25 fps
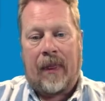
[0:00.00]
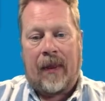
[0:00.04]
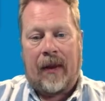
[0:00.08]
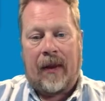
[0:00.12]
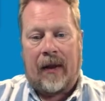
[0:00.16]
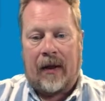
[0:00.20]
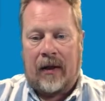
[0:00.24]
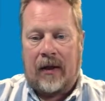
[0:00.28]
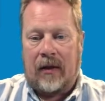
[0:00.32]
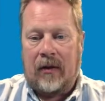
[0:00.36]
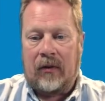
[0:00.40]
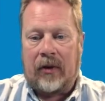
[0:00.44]

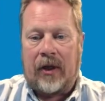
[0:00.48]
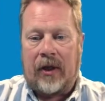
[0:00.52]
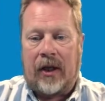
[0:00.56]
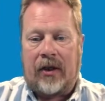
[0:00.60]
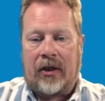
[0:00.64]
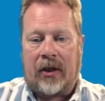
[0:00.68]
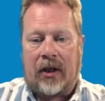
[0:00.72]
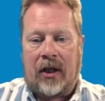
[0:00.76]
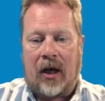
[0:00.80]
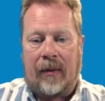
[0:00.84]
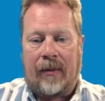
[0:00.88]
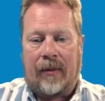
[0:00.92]
you'll need
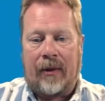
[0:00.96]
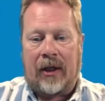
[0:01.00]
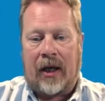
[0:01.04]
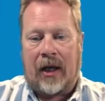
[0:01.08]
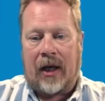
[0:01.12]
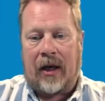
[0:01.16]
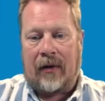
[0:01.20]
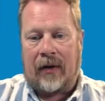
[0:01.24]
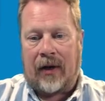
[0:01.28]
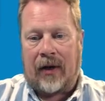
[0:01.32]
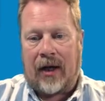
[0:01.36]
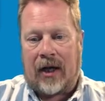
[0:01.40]
to come in
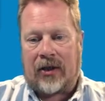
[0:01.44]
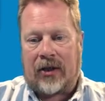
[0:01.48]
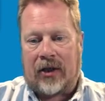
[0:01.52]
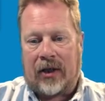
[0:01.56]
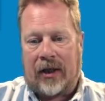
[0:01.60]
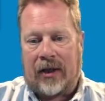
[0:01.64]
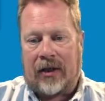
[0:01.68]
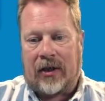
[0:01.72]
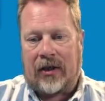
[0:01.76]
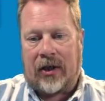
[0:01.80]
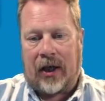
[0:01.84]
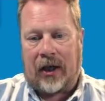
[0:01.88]
here and
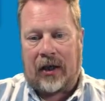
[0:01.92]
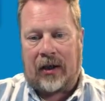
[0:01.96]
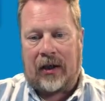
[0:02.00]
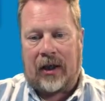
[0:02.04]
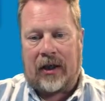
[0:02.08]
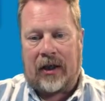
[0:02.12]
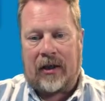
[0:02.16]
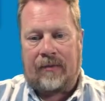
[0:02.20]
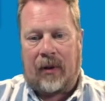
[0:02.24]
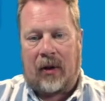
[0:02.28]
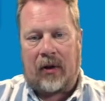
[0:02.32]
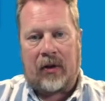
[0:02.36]
actually tick
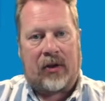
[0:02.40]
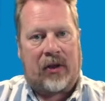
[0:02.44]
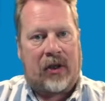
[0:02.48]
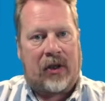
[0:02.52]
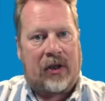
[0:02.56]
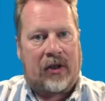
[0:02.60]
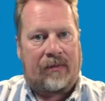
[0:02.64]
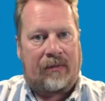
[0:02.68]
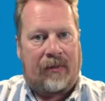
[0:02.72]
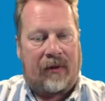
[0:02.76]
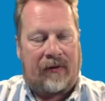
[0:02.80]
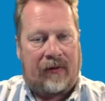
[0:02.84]
these
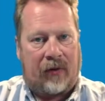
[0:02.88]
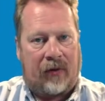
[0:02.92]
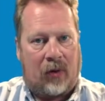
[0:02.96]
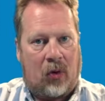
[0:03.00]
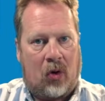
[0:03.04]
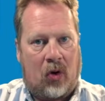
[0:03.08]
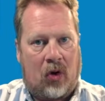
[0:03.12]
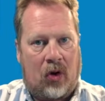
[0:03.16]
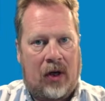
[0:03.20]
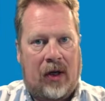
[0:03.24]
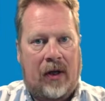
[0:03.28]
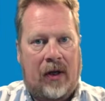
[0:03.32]
boxes
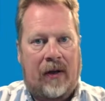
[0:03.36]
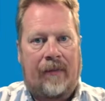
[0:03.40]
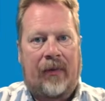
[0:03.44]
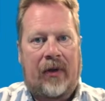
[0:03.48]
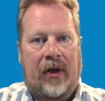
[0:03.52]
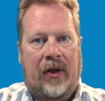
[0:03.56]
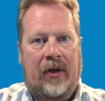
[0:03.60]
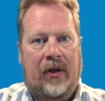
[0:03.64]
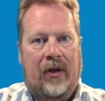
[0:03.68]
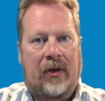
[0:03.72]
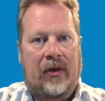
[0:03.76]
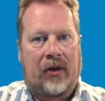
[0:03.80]
before
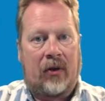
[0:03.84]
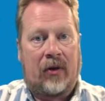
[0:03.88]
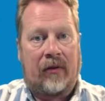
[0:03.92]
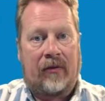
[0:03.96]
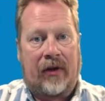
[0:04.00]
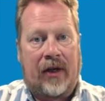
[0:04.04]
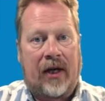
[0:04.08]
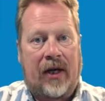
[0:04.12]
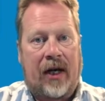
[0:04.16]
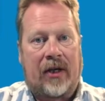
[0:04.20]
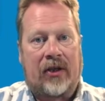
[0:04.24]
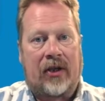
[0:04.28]
you can do a
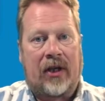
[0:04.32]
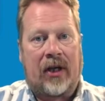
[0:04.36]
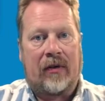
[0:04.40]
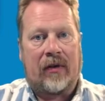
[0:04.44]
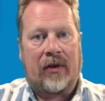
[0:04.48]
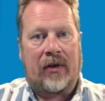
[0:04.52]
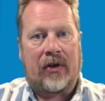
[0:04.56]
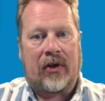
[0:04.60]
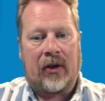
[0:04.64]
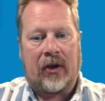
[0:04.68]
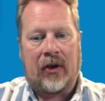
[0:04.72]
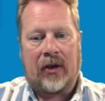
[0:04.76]
VAT
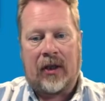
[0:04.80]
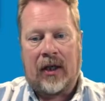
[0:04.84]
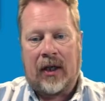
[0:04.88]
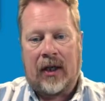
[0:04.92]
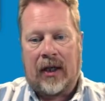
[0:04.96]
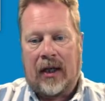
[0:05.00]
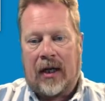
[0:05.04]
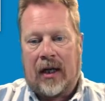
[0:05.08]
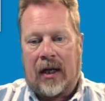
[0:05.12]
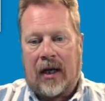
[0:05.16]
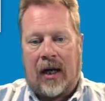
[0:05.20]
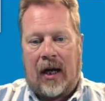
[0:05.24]
return.
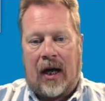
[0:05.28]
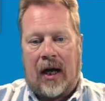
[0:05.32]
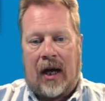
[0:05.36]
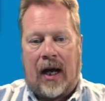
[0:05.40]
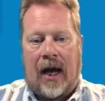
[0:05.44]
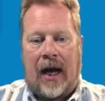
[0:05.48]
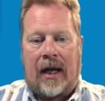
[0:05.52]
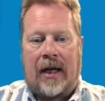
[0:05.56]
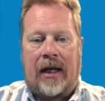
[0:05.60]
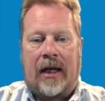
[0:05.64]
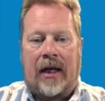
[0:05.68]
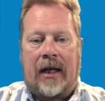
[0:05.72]

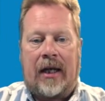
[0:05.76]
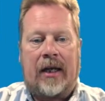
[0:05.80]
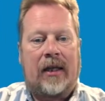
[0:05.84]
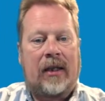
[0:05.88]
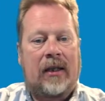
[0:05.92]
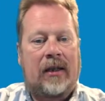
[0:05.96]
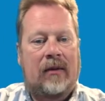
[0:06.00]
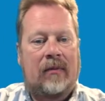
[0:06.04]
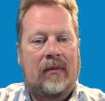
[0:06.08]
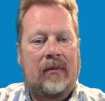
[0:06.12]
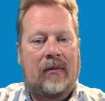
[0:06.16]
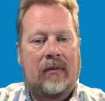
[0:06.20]

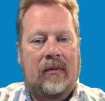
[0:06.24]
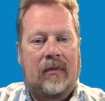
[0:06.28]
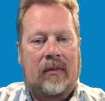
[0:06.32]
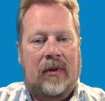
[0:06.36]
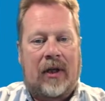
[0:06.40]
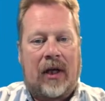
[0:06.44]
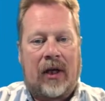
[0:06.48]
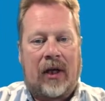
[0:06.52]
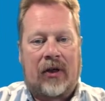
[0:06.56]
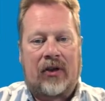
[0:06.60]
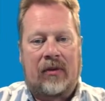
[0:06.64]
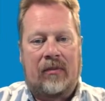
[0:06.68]
Any
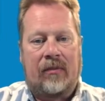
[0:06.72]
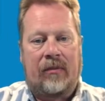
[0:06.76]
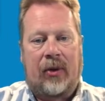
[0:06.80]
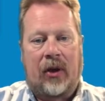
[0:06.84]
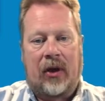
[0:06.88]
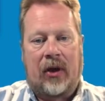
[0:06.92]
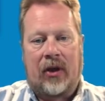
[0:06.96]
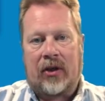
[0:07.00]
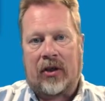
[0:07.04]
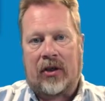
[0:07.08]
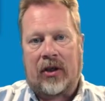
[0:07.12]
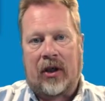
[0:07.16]
custom
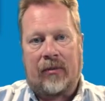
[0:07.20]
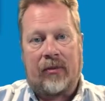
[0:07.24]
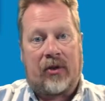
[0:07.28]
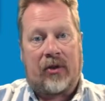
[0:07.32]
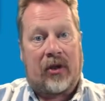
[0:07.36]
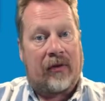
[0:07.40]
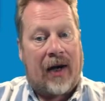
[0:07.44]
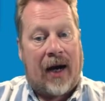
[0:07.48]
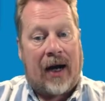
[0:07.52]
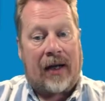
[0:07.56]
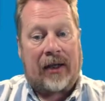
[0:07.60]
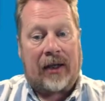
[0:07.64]
purchase types
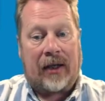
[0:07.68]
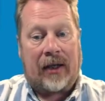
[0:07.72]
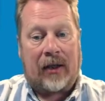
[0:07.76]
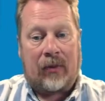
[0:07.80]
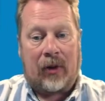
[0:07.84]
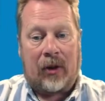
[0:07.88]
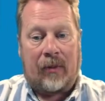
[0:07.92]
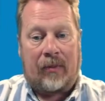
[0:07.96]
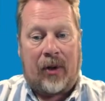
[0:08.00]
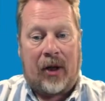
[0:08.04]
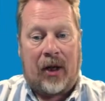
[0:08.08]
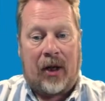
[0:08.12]
you've added
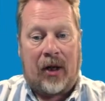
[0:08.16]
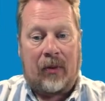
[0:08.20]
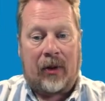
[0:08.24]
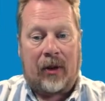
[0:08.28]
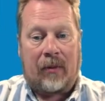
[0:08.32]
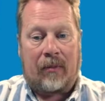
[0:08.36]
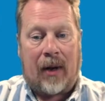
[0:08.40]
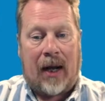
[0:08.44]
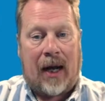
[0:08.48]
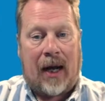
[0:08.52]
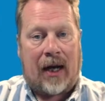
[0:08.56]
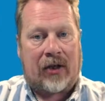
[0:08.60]
will appear with
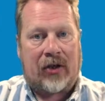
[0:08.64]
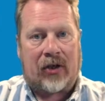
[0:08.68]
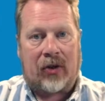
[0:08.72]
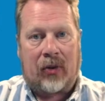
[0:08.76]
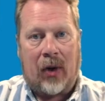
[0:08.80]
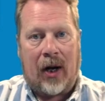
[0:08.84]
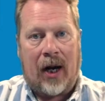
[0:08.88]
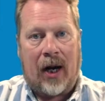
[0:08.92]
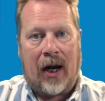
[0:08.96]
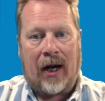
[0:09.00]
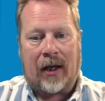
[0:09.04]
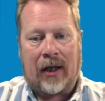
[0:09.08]
a black
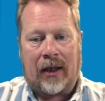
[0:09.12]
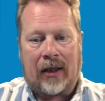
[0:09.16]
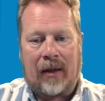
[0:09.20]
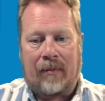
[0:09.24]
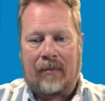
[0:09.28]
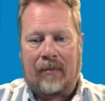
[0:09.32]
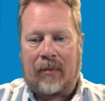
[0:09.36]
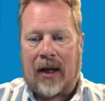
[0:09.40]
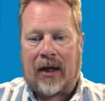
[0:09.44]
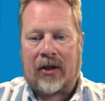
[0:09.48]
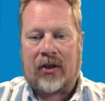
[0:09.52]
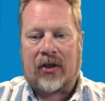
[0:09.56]
square. And the
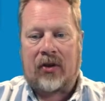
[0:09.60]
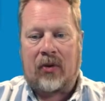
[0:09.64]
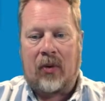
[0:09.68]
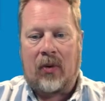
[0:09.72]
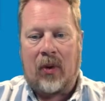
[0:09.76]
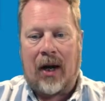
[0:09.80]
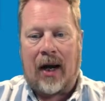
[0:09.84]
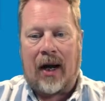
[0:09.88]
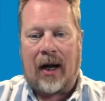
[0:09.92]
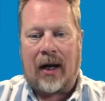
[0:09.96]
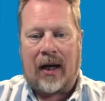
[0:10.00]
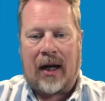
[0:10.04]
black
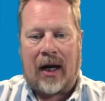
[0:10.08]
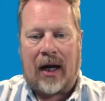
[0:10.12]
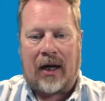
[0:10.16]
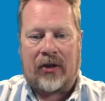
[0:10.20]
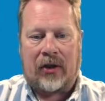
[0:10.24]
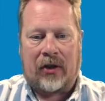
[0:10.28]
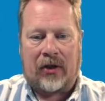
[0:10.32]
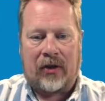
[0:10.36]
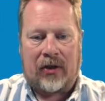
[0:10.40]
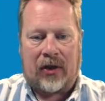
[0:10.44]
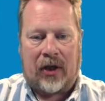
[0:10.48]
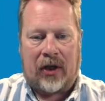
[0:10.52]
square, as
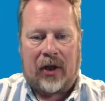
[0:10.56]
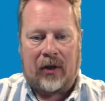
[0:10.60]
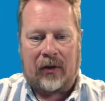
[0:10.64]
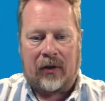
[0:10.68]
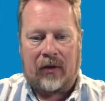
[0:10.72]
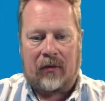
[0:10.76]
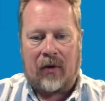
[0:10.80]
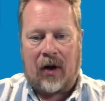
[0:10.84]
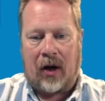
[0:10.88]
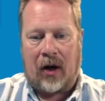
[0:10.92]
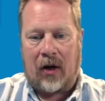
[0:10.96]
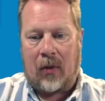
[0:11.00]
you can see on
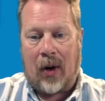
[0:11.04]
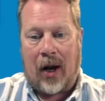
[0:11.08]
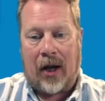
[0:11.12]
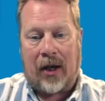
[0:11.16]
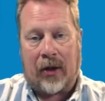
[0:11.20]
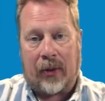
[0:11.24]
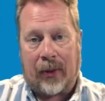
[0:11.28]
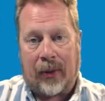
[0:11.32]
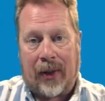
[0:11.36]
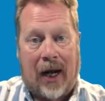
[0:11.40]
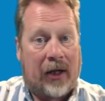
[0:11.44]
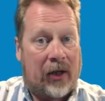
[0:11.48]
the row where
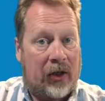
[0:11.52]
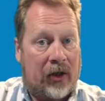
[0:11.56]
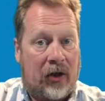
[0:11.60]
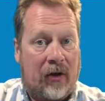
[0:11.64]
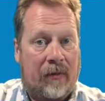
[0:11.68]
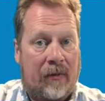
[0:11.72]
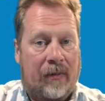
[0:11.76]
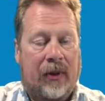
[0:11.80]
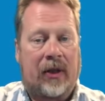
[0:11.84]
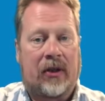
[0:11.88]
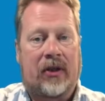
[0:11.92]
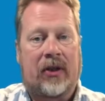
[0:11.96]
you would add a
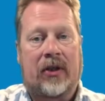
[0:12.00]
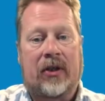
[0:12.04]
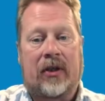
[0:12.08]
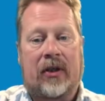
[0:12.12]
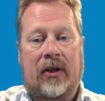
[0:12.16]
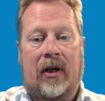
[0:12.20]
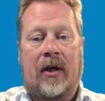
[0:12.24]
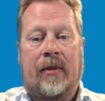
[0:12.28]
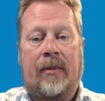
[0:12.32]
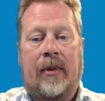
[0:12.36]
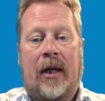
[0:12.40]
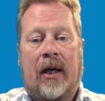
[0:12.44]
new purchase
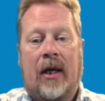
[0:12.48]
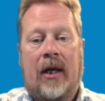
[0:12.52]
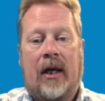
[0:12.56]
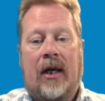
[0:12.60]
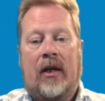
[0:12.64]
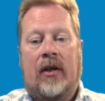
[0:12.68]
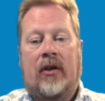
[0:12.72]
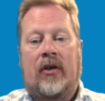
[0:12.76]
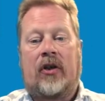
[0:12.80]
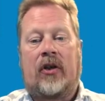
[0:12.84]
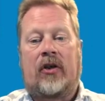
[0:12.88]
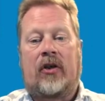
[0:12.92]
type,
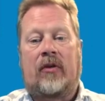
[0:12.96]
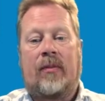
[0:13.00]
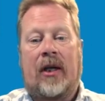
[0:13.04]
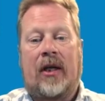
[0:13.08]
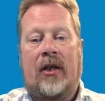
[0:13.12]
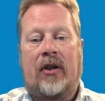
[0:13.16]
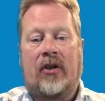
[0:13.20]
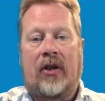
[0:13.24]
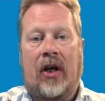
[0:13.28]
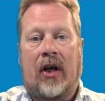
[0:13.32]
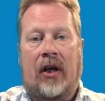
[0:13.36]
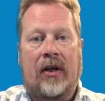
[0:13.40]
just
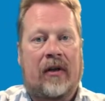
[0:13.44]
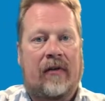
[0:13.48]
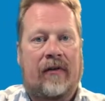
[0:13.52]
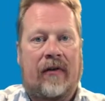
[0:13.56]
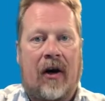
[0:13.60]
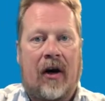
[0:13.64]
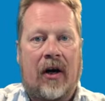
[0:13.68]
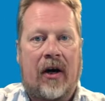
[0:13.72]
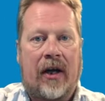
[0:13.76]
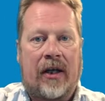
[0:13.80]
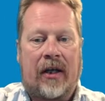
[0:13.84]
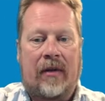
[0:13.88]
means
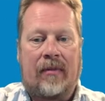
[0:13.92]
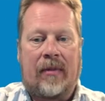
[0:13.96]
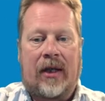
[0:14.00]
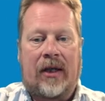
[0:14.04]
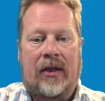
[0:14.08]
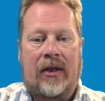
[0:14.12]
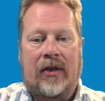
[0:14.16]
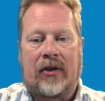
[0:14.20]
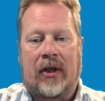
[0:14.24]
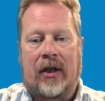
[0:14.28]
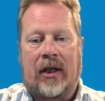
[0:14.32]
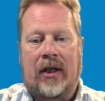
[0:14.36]
undefined. It
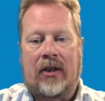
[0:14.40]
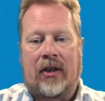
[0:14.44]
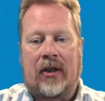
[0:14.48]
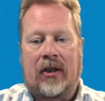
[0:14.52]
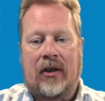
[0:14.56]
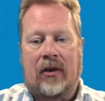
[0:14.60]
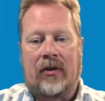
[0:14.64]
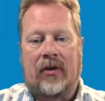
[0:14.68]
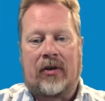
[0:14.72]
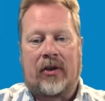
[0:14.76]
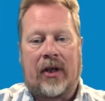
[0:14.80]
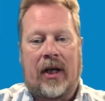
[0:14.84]
means that it's
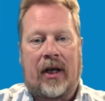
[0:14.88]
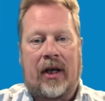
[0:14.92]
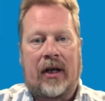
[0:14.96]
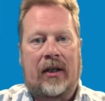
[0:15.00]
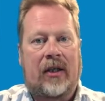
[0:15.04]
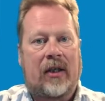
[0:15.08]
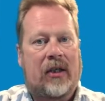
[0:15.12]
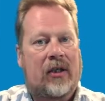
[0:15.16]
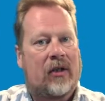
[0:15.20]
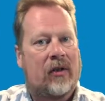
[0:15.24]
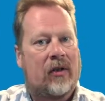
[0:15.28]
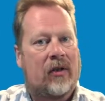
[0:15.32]
not
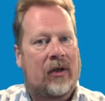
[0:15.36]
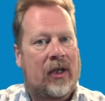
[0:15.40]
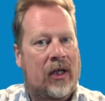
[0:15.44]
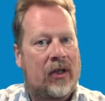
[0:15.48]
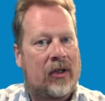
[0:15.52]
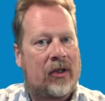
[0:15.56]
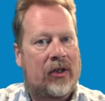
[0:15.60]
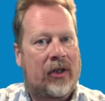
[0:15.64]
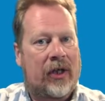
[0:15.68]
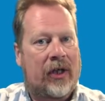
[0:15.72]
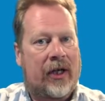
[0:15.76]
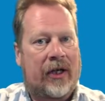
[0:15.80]
ticked, it's not
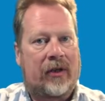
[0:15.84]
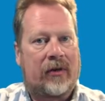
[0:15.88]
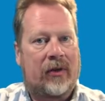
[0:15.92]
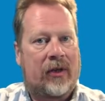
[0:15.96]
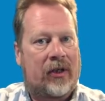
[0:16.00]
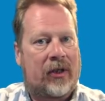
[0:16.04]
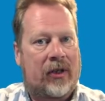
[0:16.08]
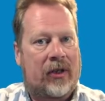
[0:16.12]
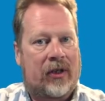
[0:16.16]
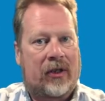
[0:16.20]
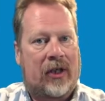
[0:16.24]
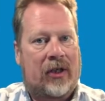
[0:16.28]
unticked,
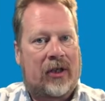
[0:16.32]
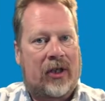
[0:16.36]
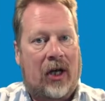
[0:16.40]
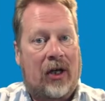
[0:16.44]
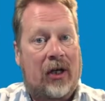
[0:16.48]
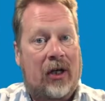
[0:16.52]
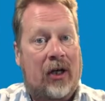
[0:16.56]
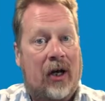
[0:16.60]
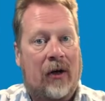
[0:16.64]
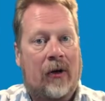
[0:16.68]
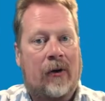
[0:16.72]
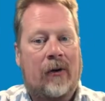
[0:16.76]
it's
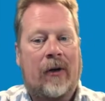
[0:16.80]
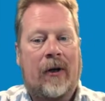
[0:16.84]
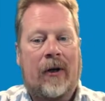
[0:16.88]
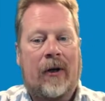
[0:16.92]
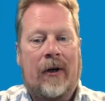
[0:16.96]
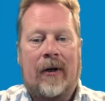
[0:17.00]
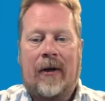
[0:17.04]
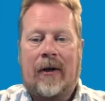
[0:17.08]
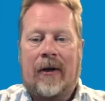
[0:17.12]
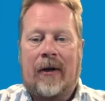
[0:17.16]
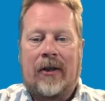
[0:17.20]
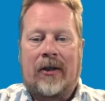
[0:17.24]
unknown.
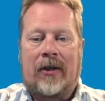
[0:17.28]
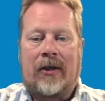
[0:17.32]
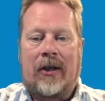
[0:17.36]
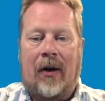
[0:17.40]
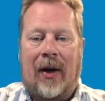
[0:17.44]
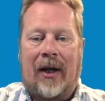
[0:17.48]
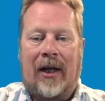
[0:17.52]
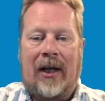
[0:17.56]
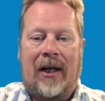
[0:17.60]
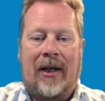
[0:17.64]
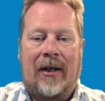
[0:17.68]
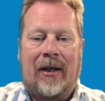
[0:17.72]
So
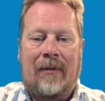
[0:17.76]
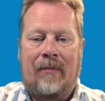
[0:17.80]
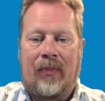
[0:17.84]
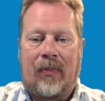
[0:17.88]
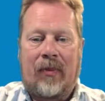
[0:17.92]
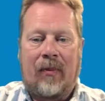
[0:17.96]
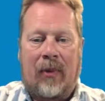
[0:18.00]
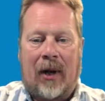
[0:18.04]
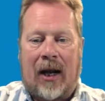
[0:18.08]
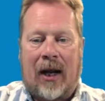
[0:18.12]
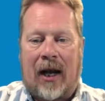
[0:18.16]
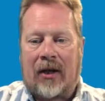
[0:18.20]
any
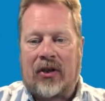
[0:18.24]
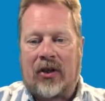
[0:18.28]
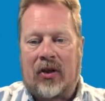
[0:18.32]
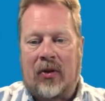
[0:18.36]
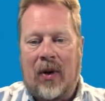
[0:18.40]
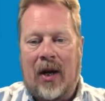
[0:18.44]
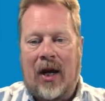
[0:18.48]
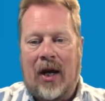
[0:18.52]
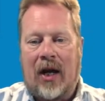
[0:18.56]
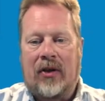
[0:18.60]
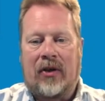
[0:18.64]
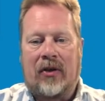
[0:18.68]
black
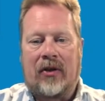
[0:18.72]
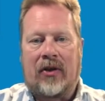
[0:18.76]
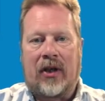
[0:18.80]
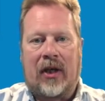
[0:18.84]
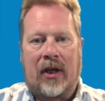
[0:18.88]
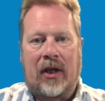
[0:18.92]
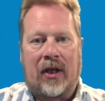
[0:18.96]
squares you see in